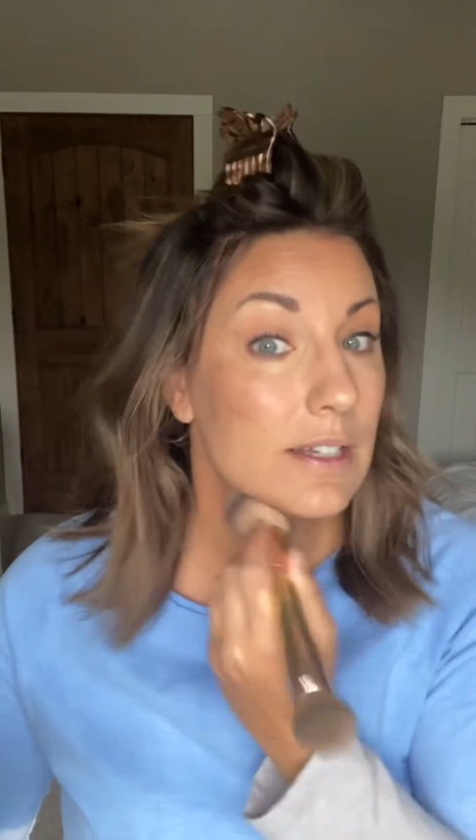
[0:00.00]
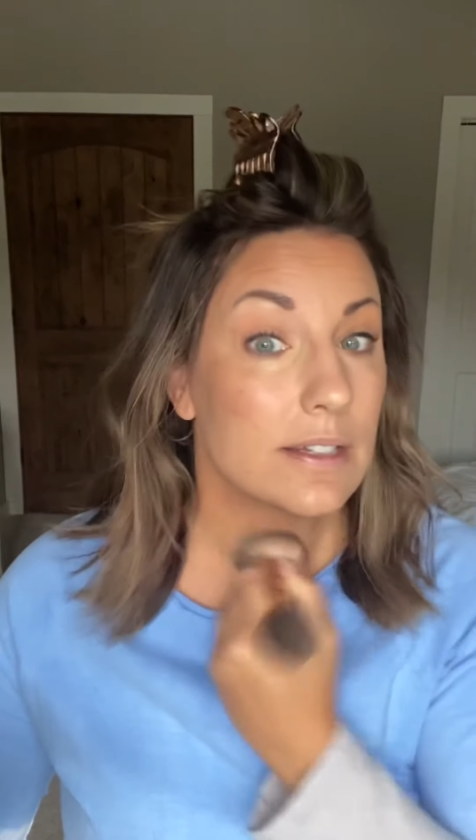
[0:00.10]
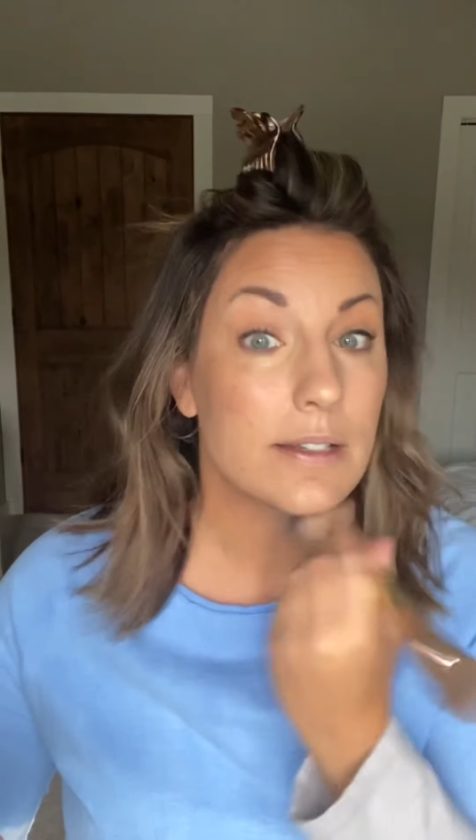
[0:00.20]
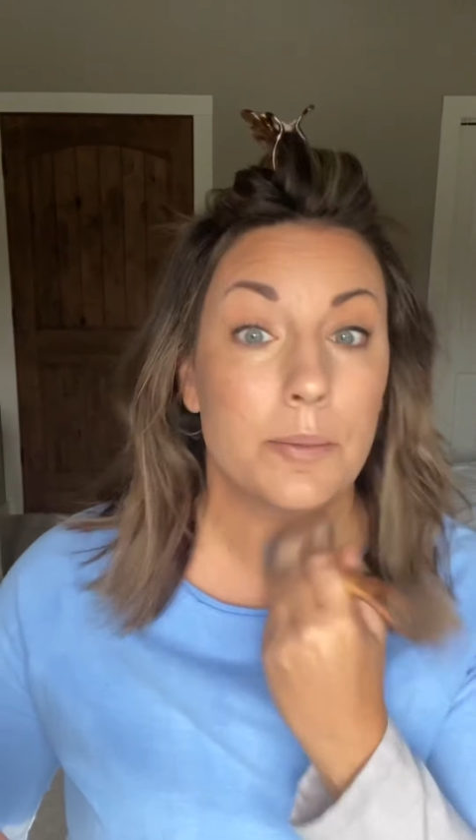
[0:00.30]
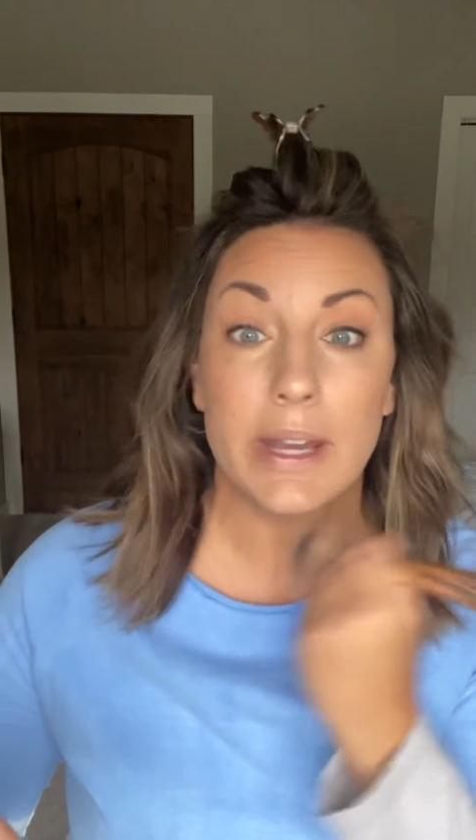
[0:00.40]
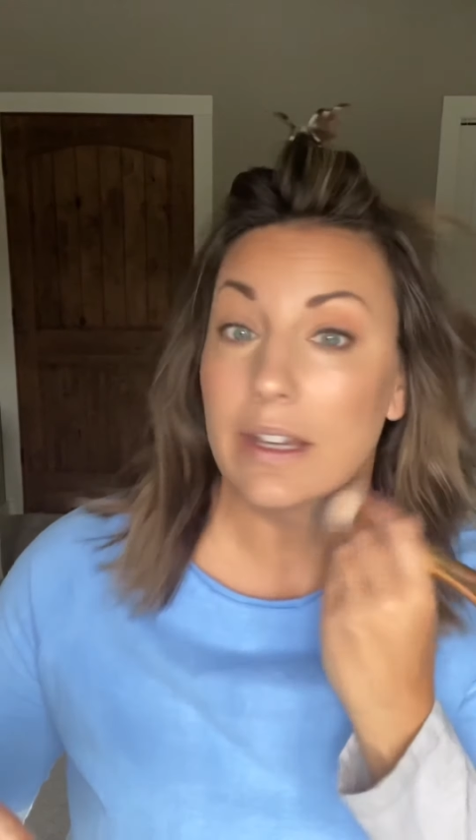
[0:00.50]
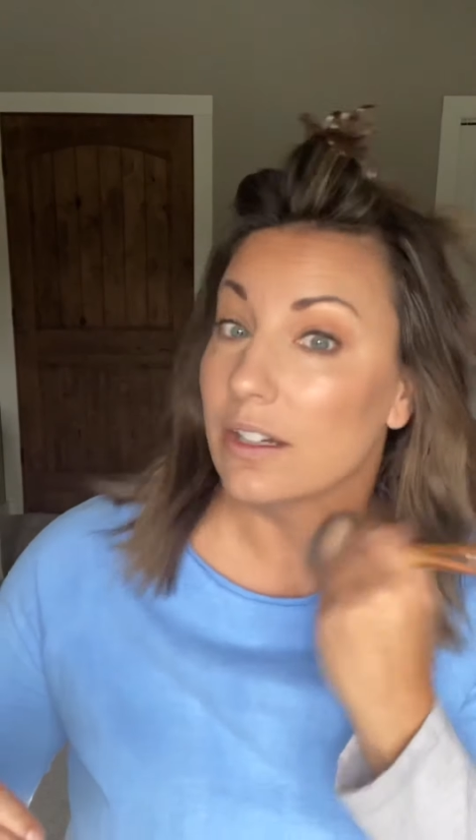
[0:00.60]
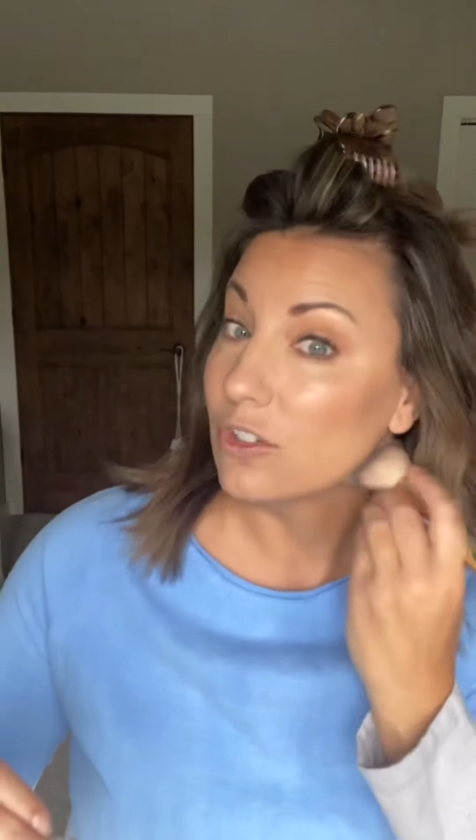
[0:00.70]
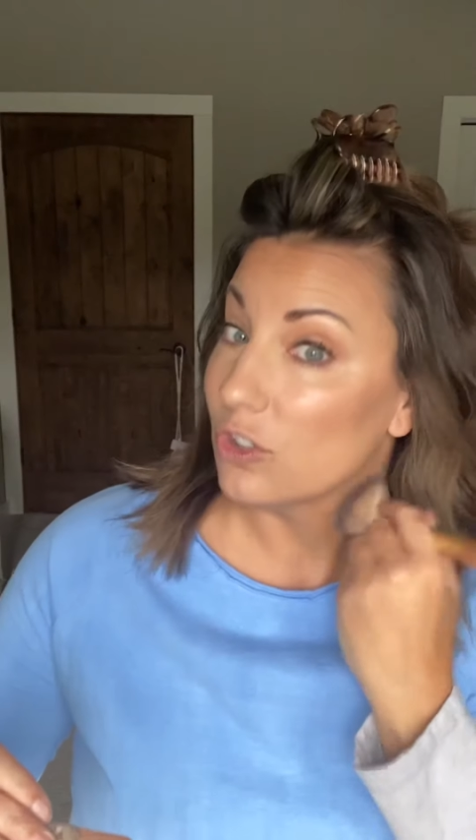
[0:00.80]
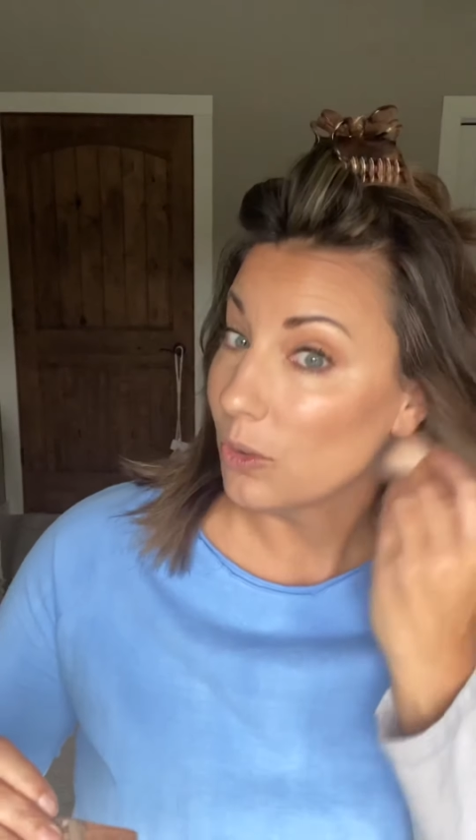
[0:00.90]
to making
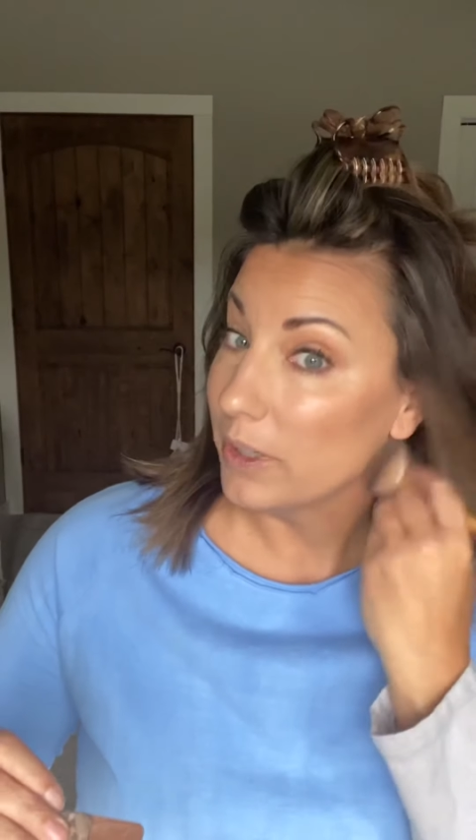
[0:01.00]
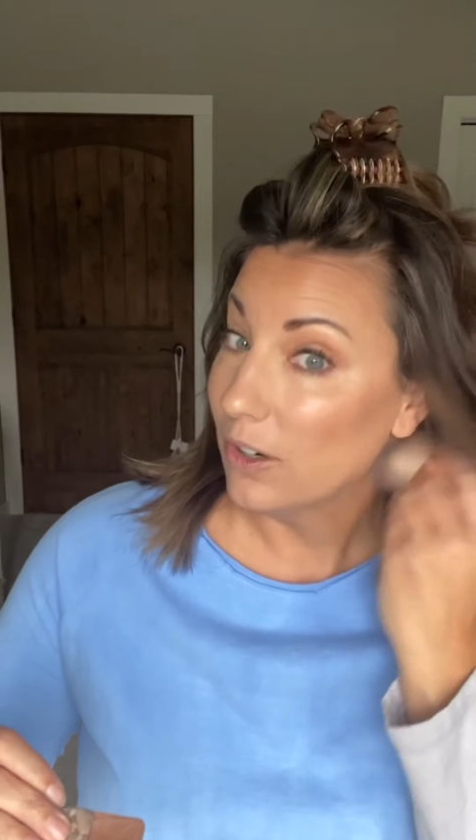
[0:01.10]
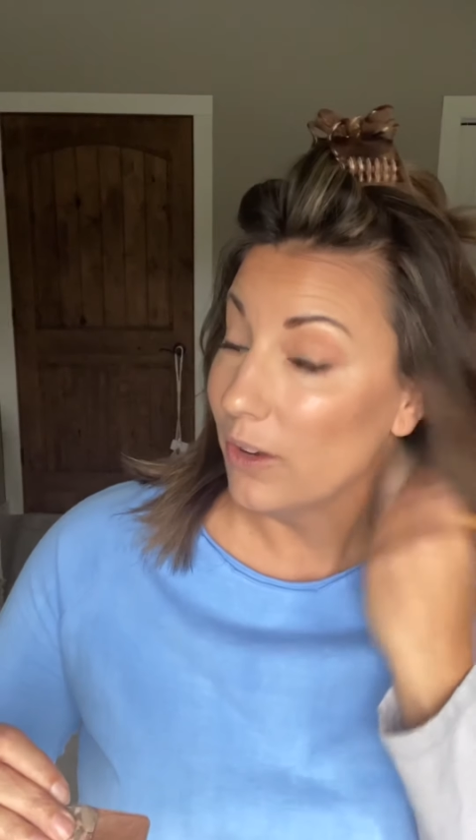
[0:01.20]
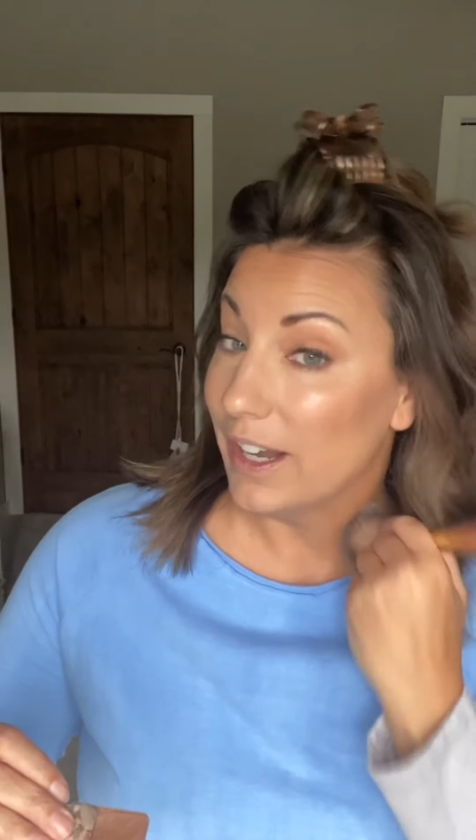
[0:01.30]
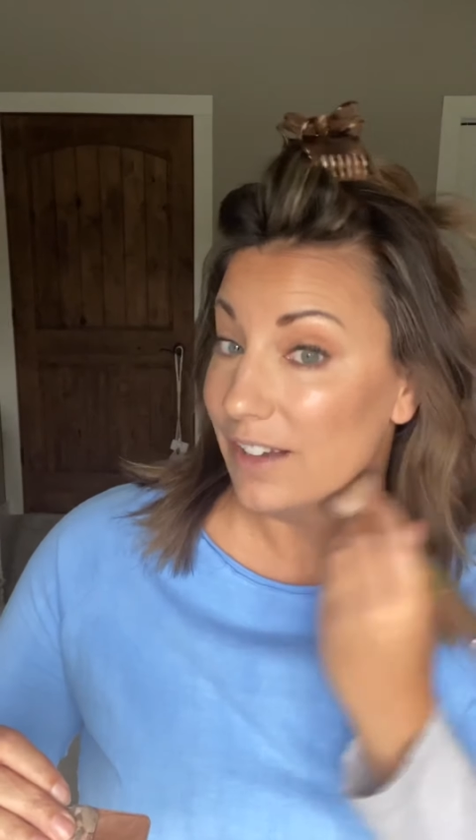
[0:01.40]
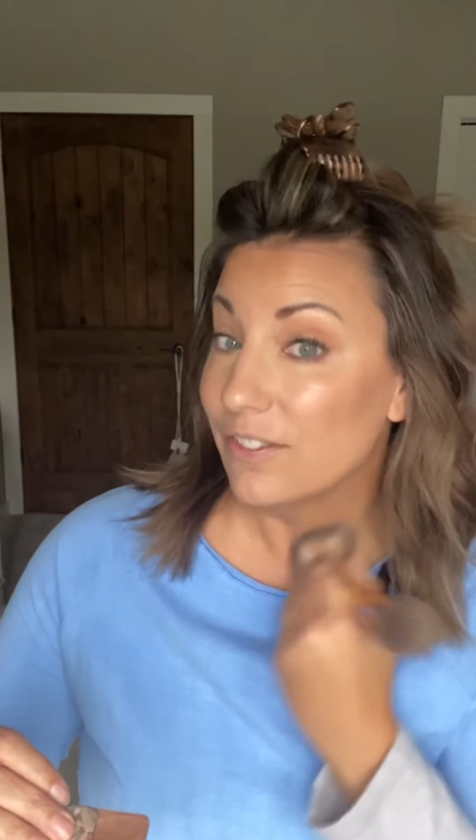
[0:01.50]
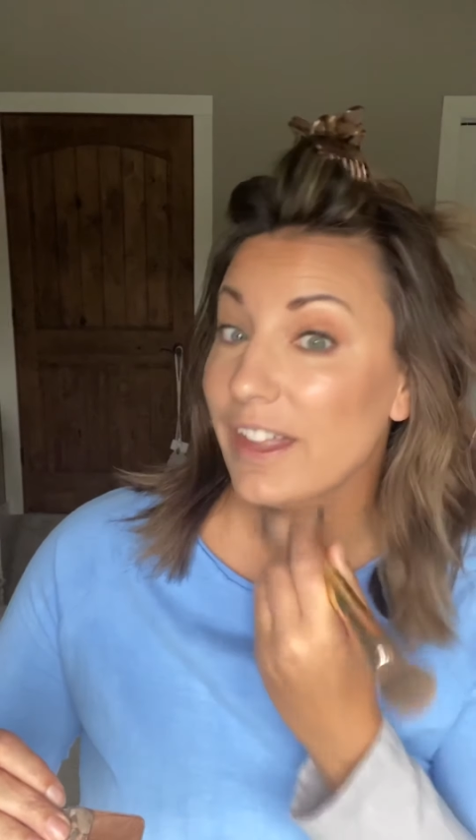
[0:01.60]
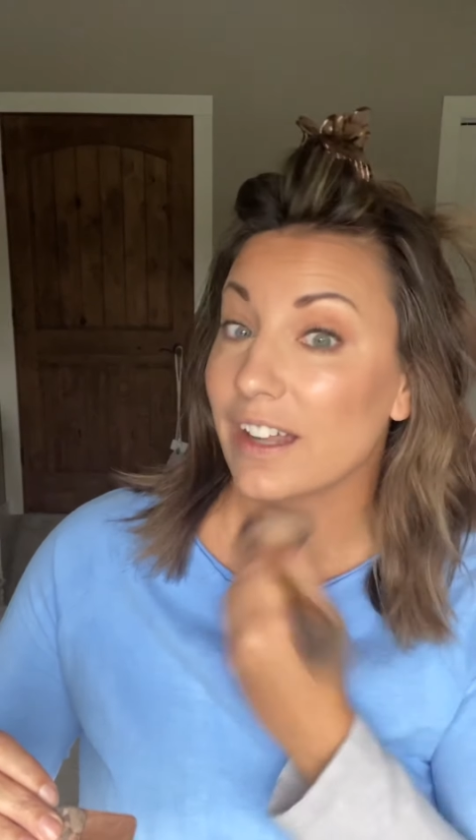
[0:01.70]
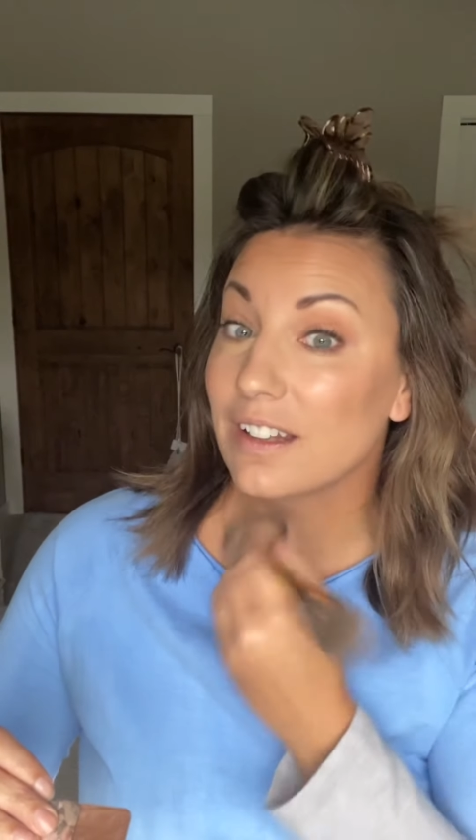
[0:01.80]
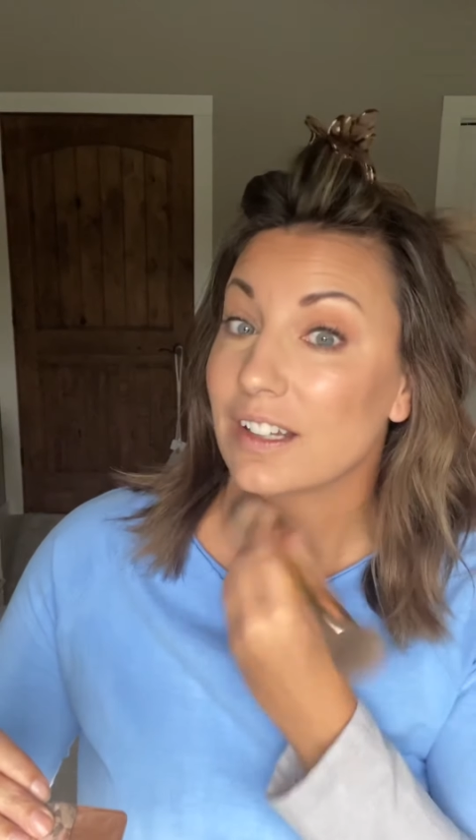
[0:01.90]
sure we don't have
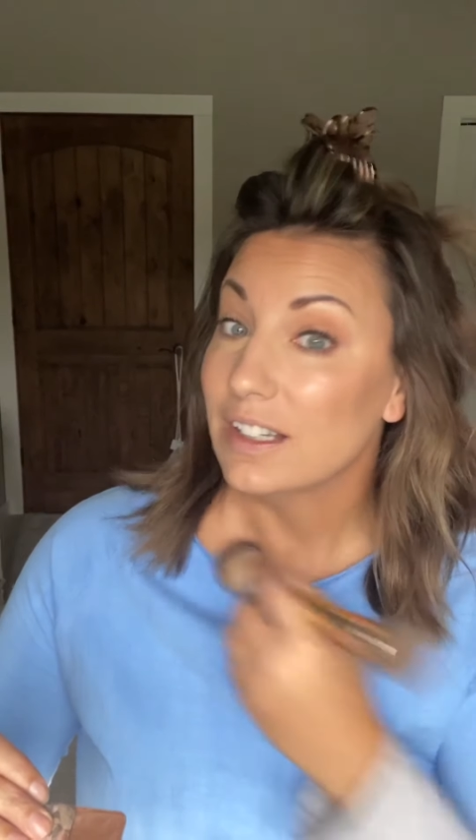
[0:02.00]
that